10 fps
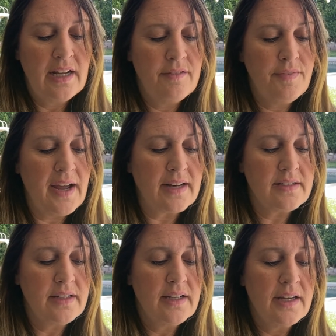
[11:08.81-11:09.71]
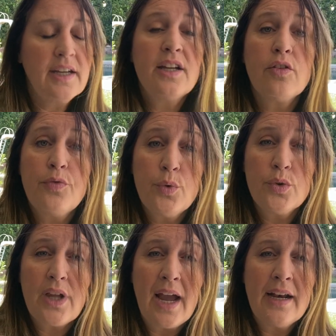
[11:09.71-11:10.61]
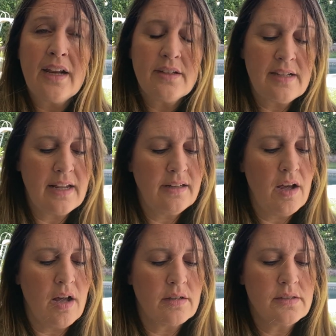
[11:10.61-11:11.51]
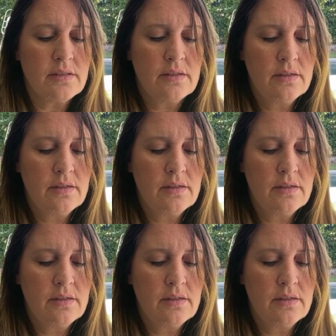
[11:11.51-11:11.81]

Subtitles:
In fact, it'll fool 9 out of 10 dogs.